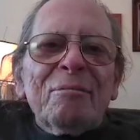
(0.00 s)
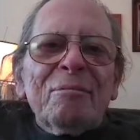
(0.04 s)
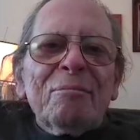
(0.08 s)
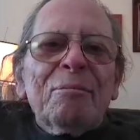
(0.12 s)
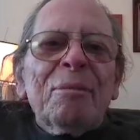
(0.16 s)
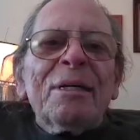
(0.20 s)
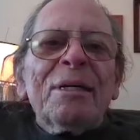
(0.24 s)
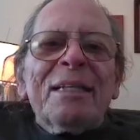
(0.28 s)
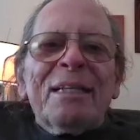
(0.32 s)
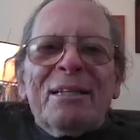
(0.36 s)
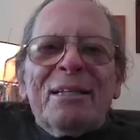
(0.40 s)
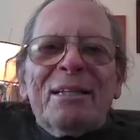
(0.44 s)

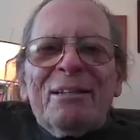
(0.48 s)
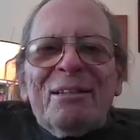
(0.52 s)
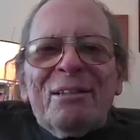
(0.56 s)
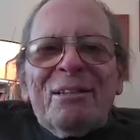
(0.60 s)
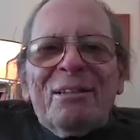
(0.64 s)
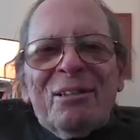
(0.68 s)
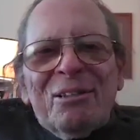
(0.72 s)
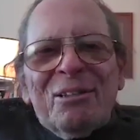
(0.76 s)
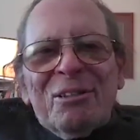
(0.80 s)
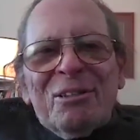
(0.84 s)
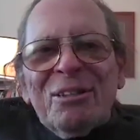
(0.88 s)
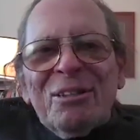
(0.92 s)
money
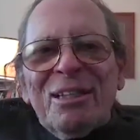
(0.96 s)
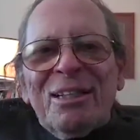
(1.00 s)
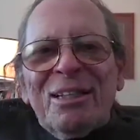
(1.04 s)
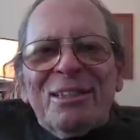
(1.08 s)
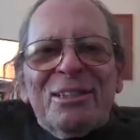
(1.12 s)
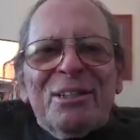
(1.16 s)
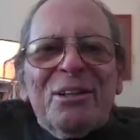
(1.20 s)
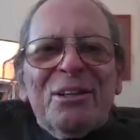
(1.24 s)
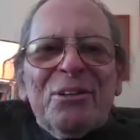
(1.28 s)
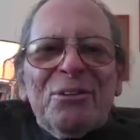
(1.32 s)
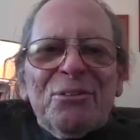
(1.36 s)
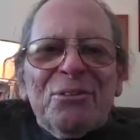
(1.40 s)
to
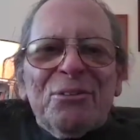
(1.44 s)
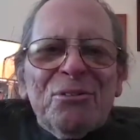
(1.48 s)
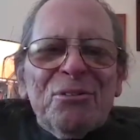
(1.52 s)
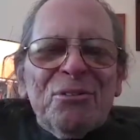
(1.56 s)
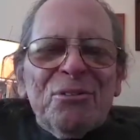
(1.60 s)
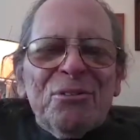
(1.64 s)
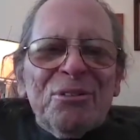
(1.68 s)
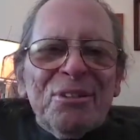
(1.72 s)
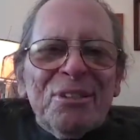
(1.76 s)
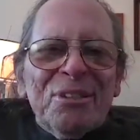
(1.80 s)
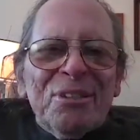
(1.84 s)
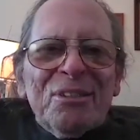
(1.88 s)
let
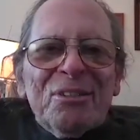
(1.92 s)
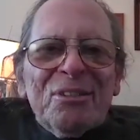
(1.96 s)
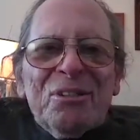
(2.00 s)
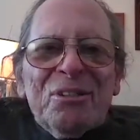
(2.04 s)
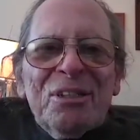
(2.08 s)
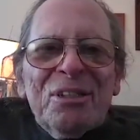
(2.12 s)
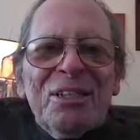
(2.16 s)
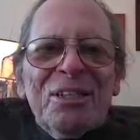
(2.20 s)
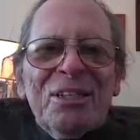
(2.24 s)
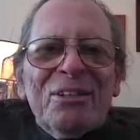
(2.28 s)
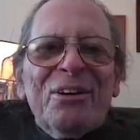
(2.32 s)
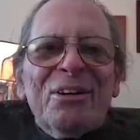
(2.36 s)
others
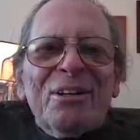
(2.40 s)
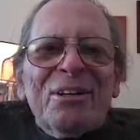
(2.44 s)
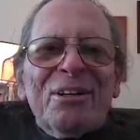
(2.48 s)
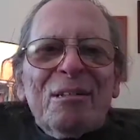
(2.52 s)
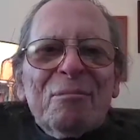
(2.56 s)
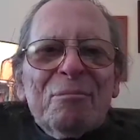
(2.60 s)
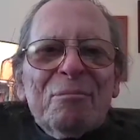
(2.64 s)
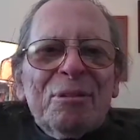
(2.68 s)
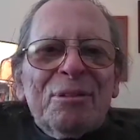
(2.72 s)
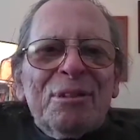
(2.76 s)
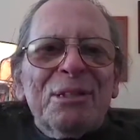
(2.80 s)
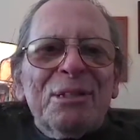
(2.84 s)
sit on
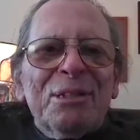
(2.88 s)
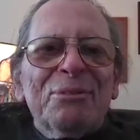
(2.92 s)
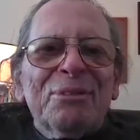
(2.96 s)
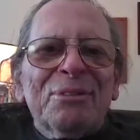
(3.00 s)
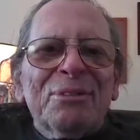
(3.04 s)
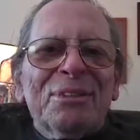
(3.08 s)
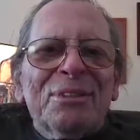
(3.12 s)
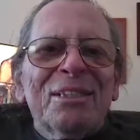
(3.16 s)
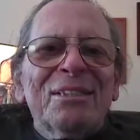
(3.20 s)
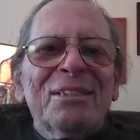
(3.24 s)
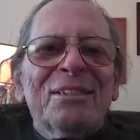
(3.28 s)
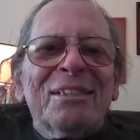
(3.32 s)
it, but they
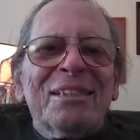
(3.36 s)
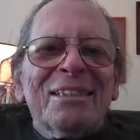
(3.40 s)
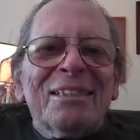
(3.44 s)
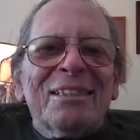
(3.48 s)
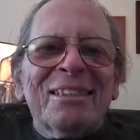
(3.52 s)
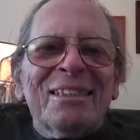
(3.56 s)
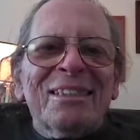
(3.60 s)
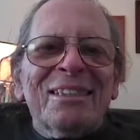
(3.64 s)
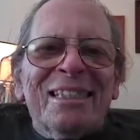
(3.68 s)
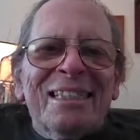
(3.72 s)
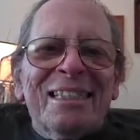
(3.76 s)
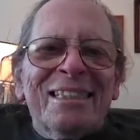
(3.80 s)
were teasing
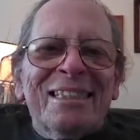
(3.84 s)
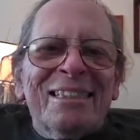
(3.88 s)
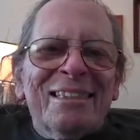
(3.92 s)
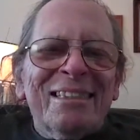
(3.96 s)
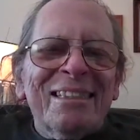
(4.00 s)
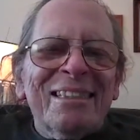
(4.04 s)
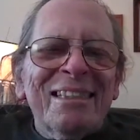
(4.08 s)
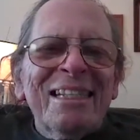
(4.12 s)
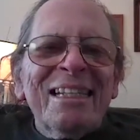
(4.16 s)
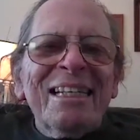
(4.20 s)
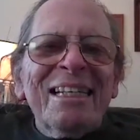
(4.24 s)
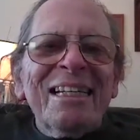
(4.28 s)
us
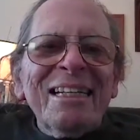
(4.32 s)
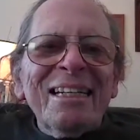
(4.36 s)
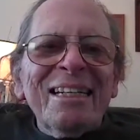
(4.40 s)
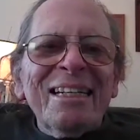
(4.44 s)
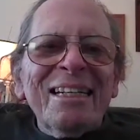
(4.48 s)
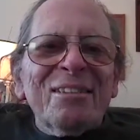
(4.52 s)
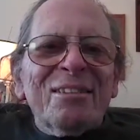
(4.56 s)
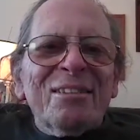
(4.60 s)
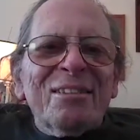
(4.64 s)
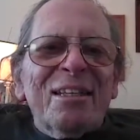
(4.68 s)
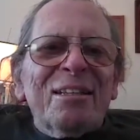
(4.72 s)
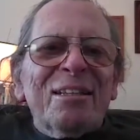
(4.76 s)
kids
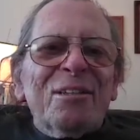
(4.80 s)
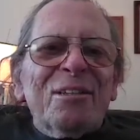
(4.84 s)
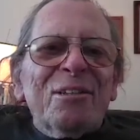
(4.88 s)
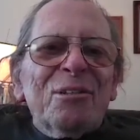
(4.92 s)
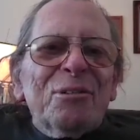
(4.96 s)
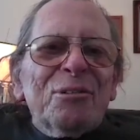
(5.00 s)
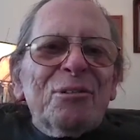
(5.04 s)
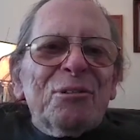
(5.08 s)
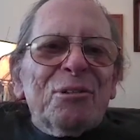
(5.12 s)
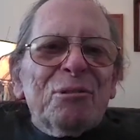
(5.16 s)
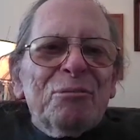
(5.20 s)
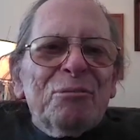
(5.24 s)
because they
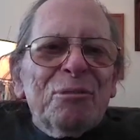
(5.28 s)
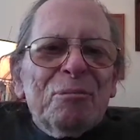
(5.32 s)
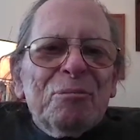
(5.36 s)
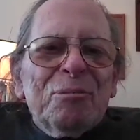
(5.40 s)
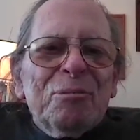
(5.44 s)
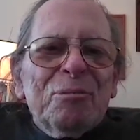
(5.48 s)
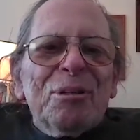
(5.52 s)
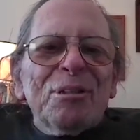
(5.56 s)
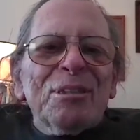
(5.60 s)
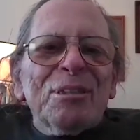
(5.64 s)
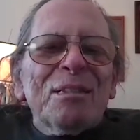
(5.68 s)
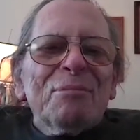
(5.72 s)
knew that we
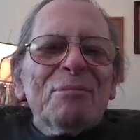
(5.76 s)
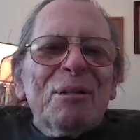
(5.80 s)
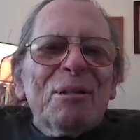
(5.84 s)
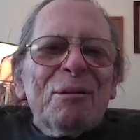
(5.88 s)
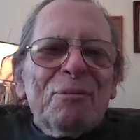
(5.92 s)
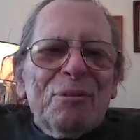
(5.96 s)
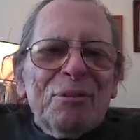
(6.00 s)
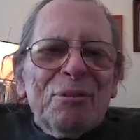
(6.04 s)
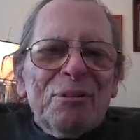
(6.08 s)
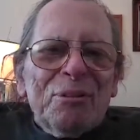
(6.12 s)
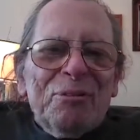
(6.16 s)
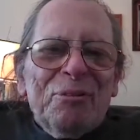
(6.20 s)
brought them
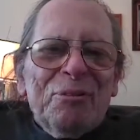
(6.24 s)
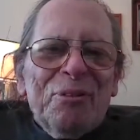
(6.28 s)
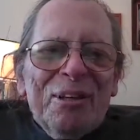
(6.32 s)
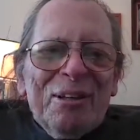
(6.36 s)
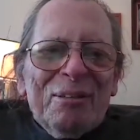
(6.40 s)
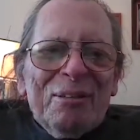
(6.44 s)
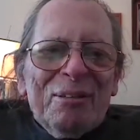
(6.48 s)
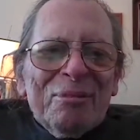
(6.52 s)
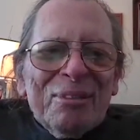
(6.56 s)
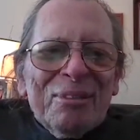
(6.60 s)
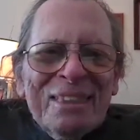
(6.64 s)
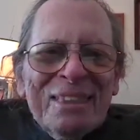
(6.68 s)
up for the
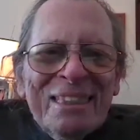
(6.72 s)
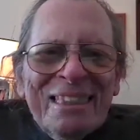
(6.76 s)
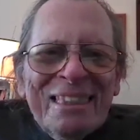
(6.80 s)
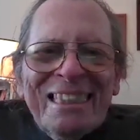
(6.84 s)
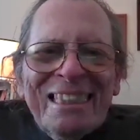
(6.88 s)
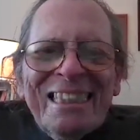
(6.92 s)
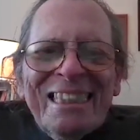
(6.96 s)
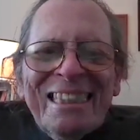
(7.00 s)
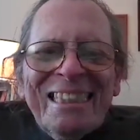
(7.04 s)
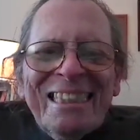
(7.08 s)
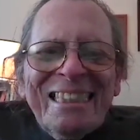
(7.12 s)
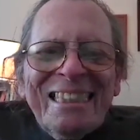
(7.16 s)

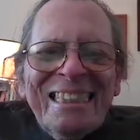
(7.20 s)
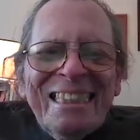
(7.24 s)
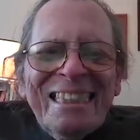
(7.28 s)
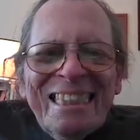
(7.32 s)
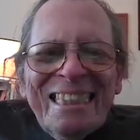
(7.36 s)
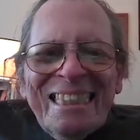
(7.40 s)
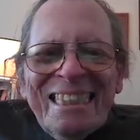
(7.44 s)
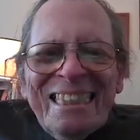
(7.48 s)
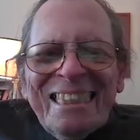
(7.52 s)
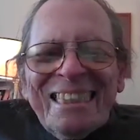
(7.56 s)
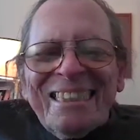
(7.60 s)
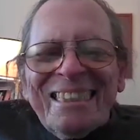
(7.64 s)
family.
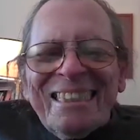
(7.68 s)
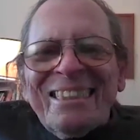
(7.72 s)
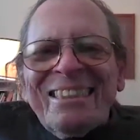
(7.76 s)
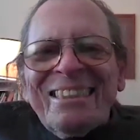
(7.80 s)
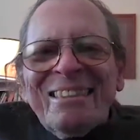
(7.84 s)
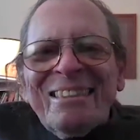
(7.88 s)
Yes.